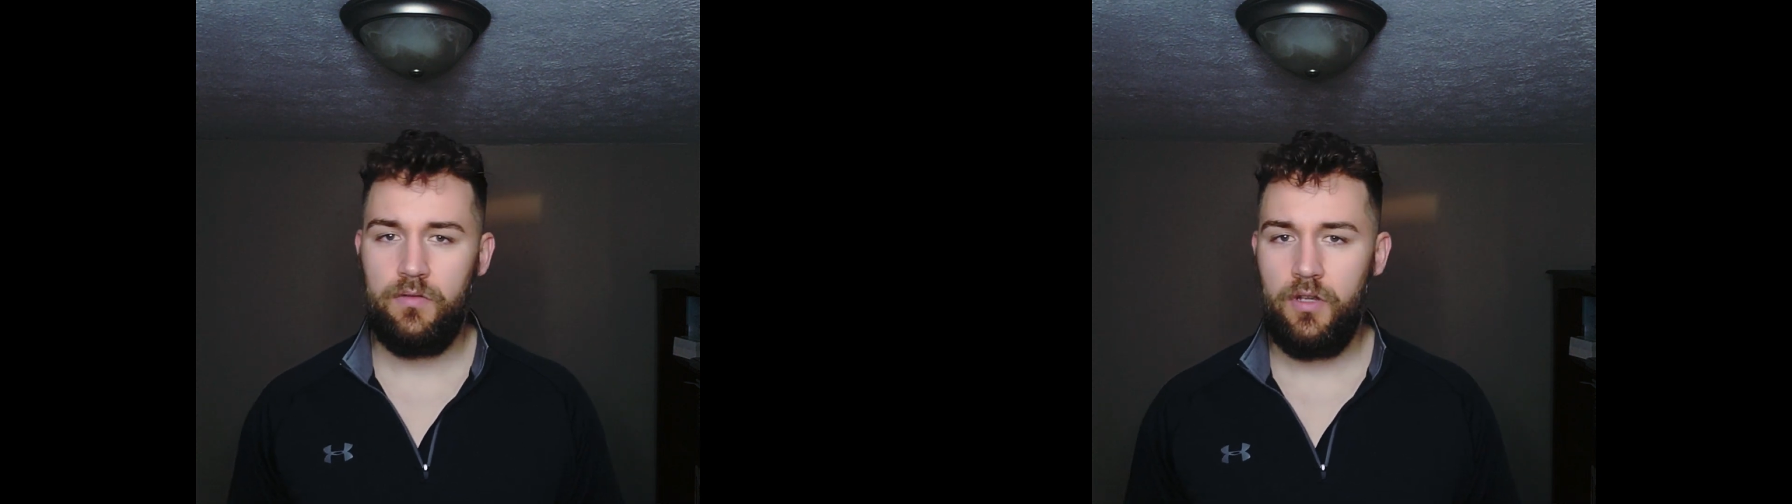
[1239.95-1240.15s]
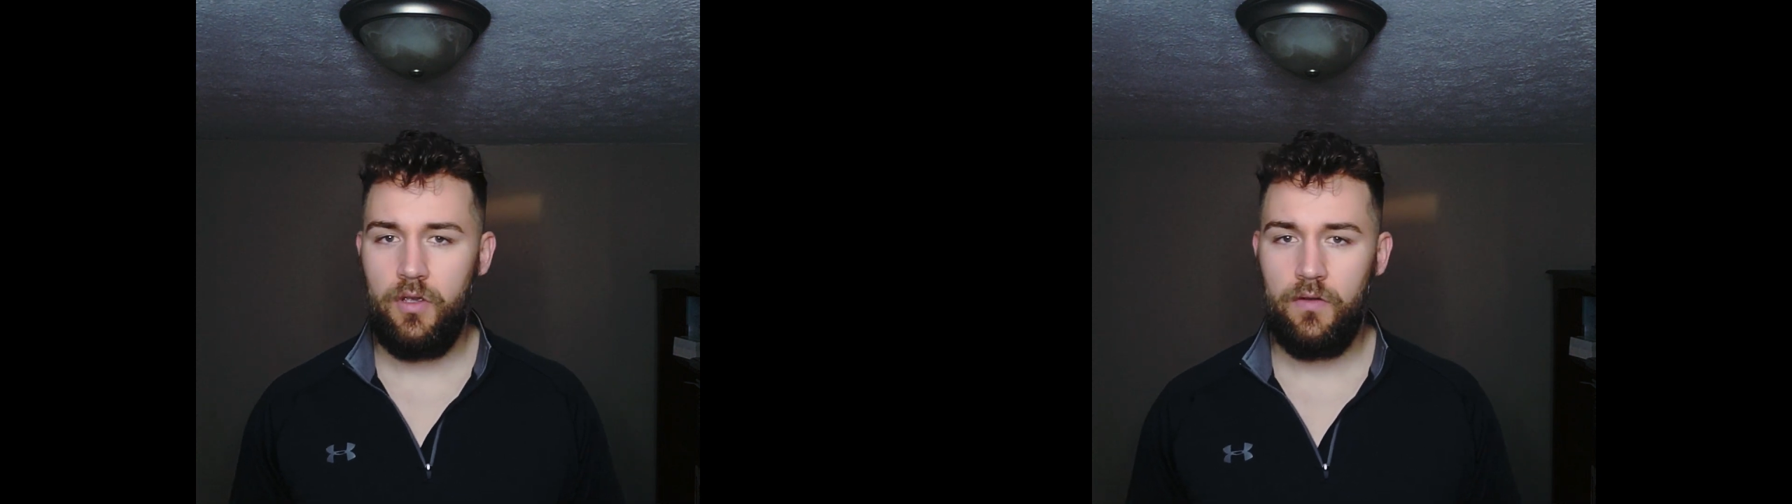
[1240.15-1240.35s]

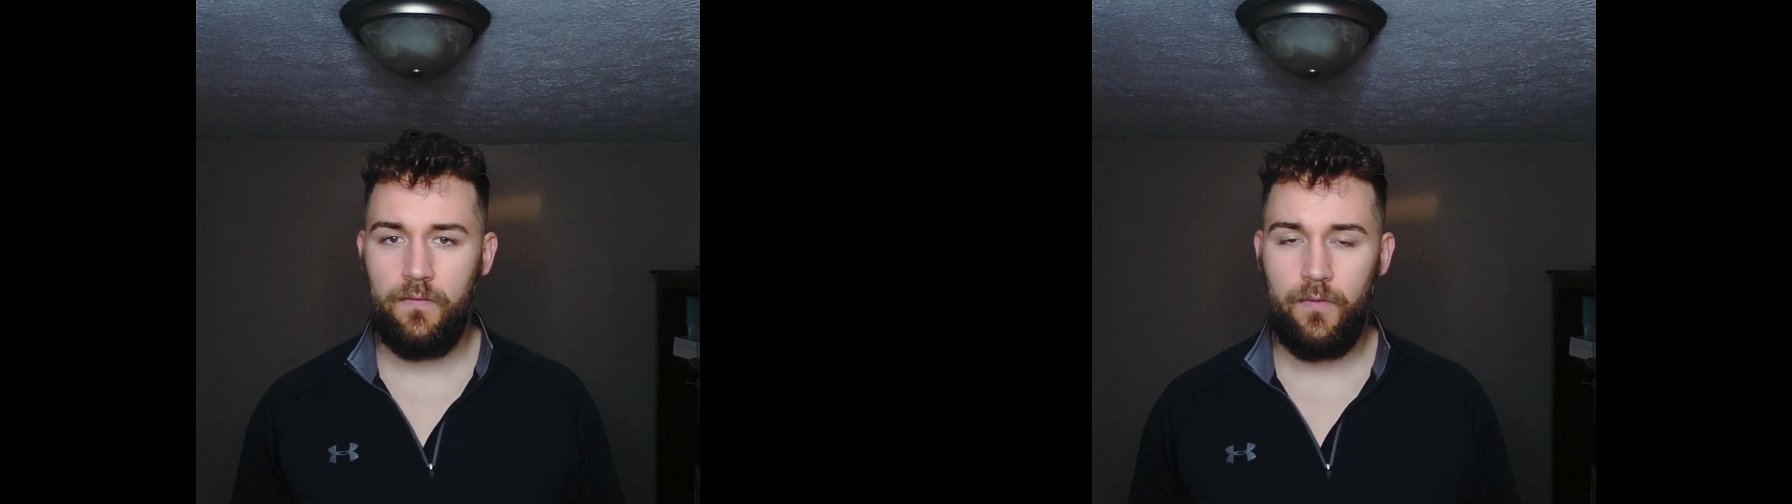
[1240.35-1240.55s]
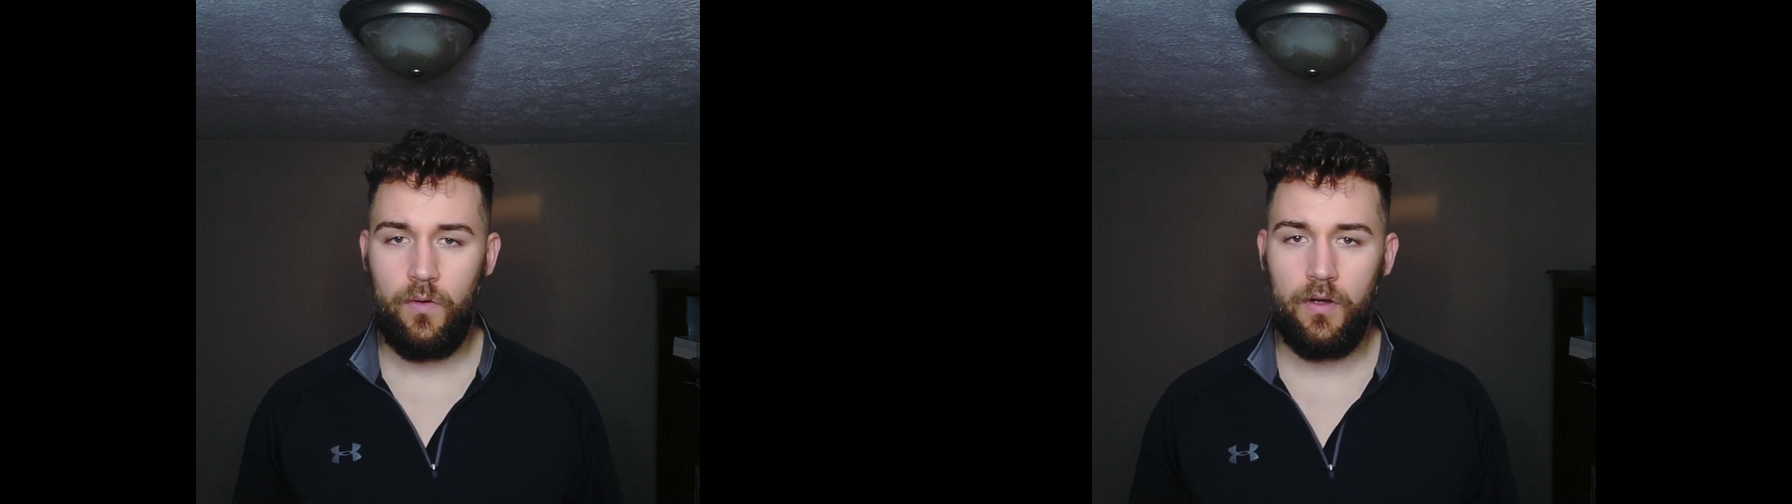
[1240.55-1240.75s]
known
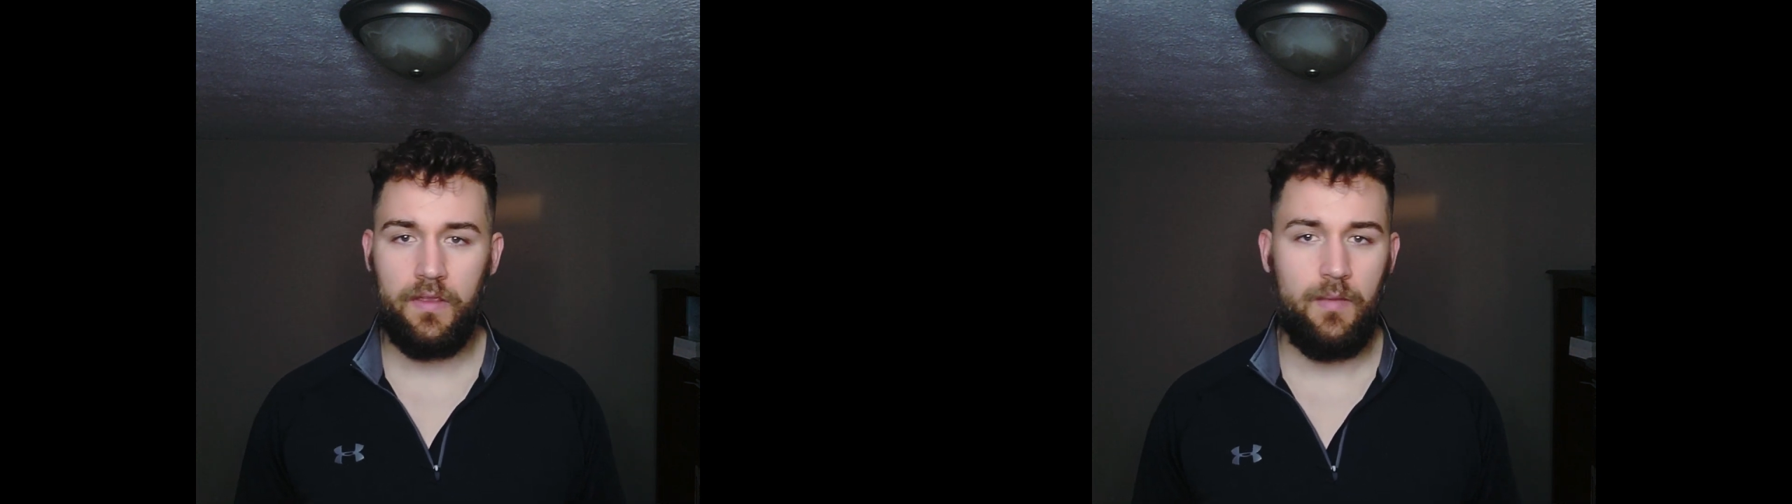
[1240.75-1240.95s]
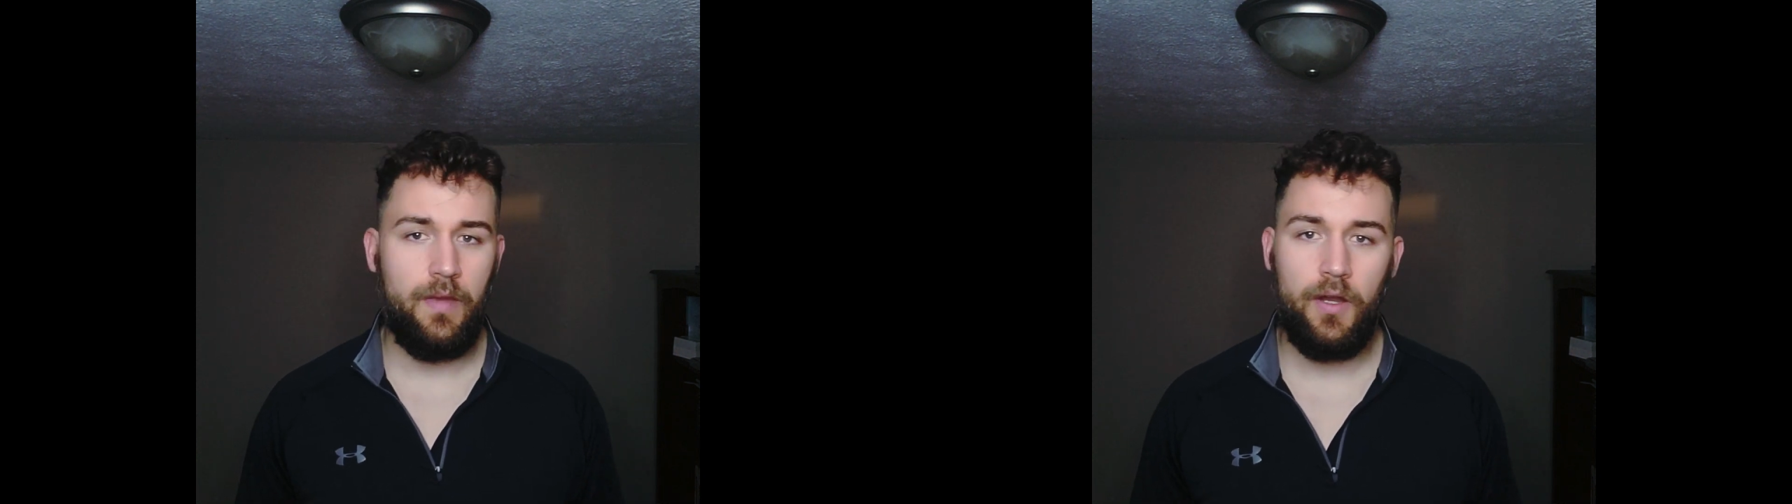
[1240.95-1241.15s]
for
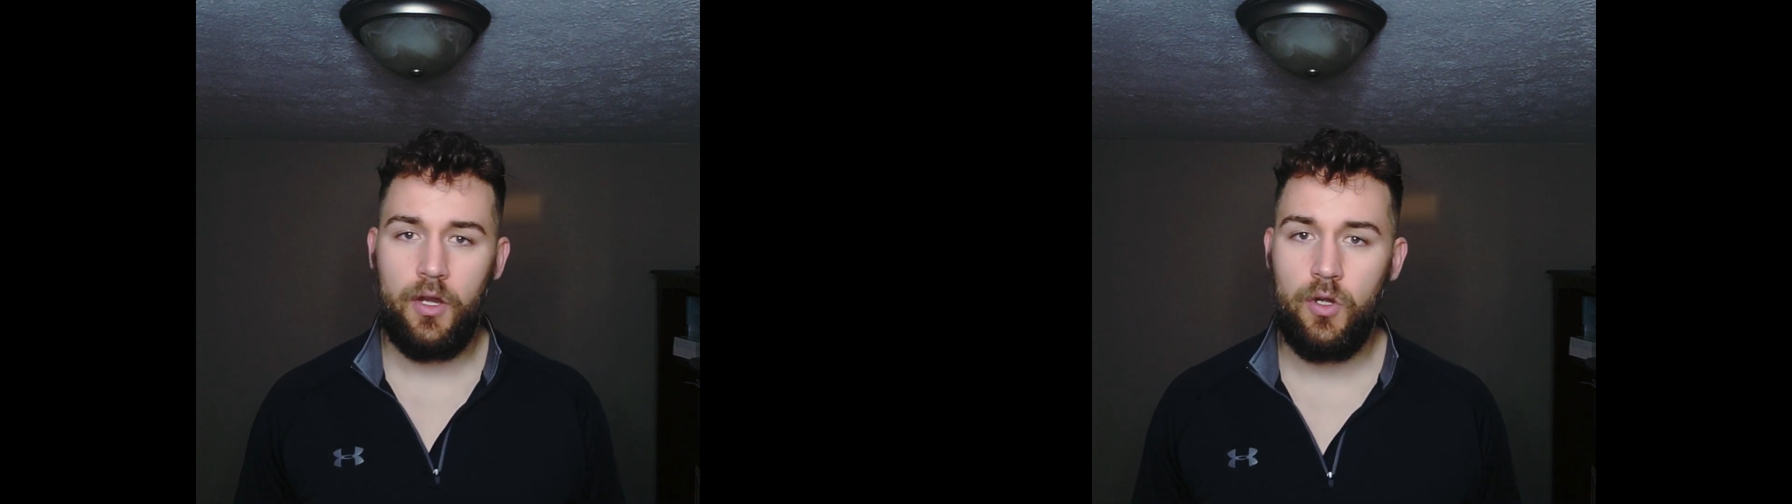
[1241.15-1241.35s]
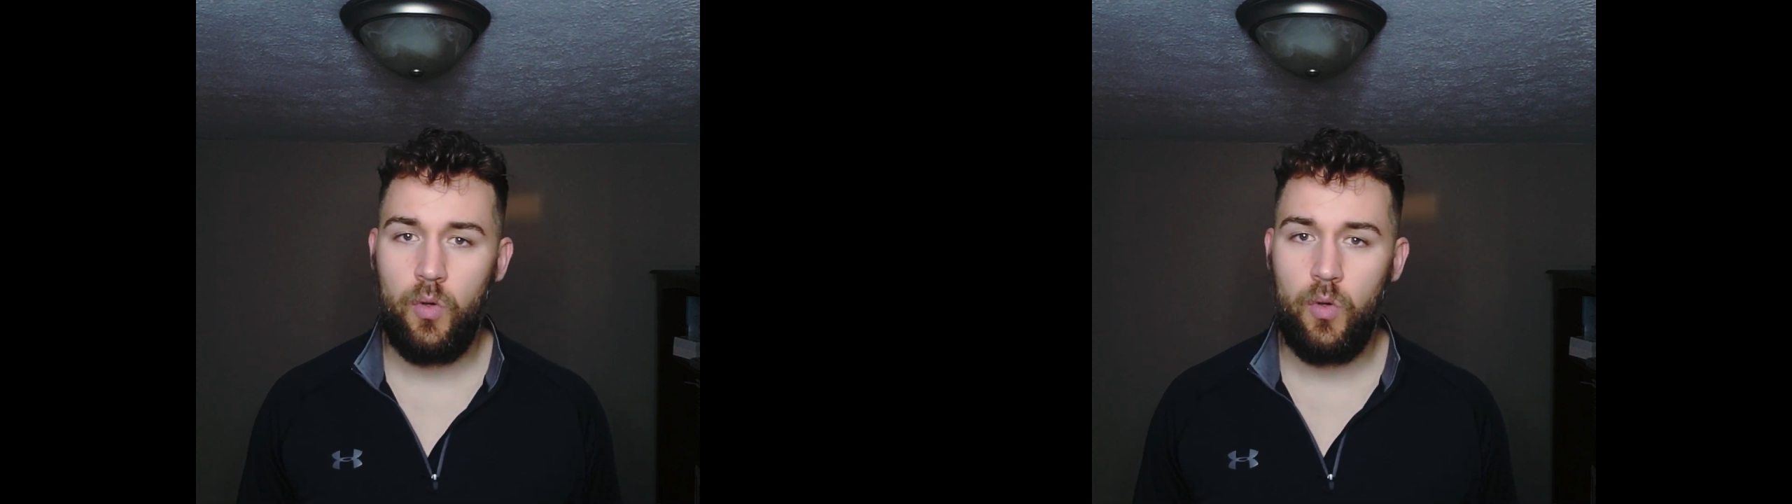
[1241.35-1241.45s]
the American